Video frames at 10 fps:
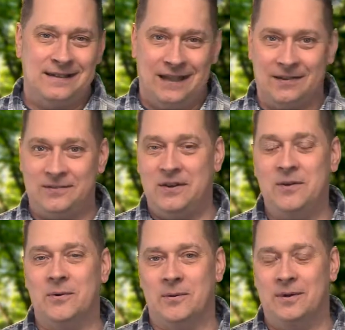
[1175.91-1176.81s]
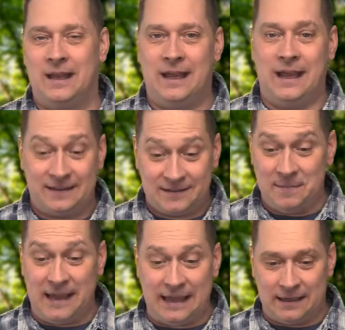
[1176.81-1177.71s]
It's you, it's
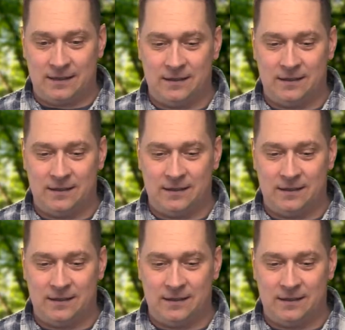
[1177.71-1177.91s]
me.